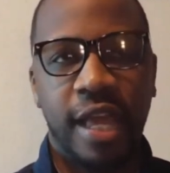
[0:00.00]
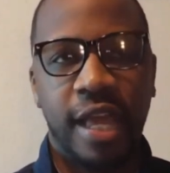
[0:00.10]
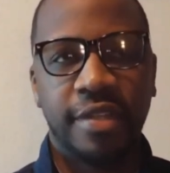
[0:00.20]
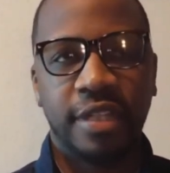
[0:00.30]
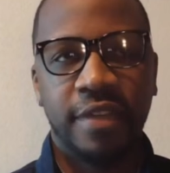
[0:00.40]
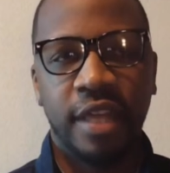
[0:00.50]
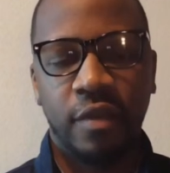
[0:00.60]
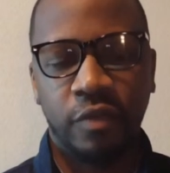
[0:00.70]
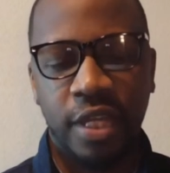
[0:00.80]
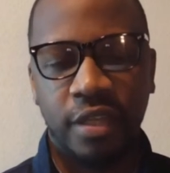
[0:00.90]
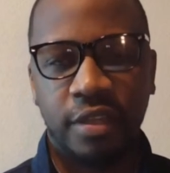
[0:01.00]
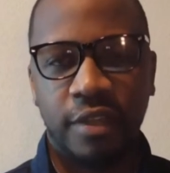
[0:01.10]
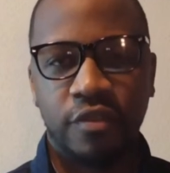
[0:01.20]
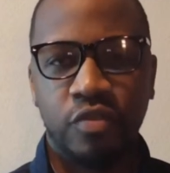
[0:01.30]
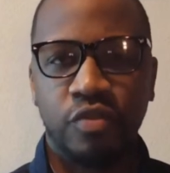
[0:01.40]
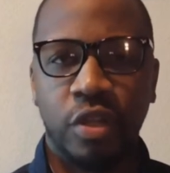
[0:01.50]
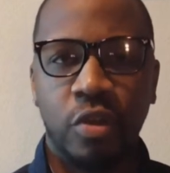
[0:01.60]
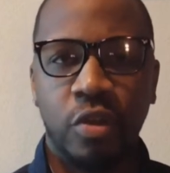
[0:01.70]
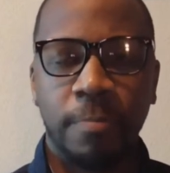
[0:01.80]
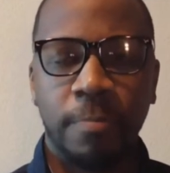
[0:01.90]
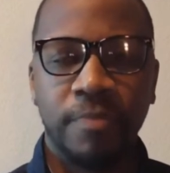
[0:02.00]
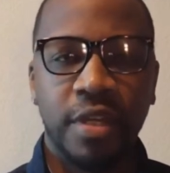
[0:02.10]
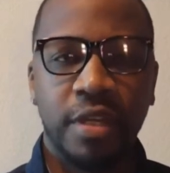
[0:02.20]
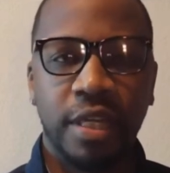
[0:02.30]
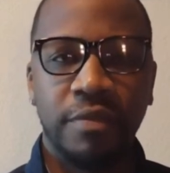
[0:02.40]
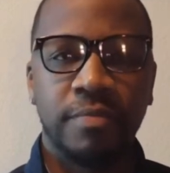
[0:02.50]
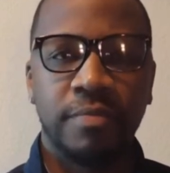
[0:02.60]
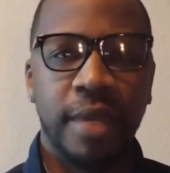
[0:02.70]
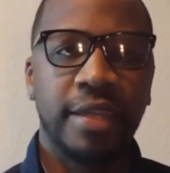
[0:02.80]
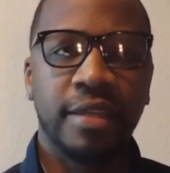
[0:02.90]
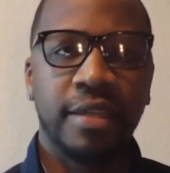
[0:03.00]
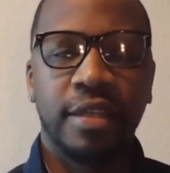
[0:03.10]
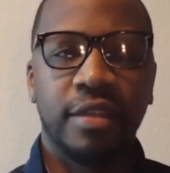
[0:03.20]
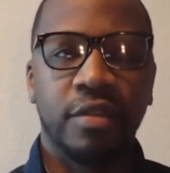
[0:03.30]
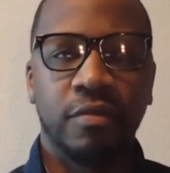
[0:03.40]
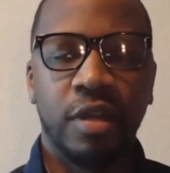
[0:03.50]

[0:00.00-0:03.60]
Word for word: Even that week of junior gold, he was making the the run.